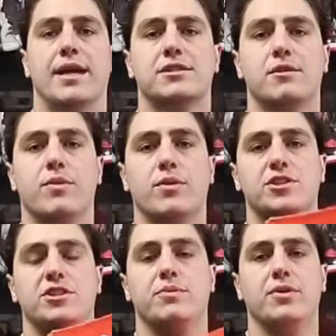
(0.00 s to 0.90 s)
Next up on
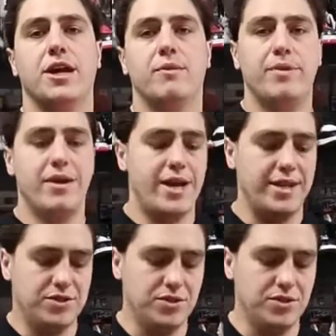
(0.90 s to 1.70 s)
What's Shipping, we got a pair heading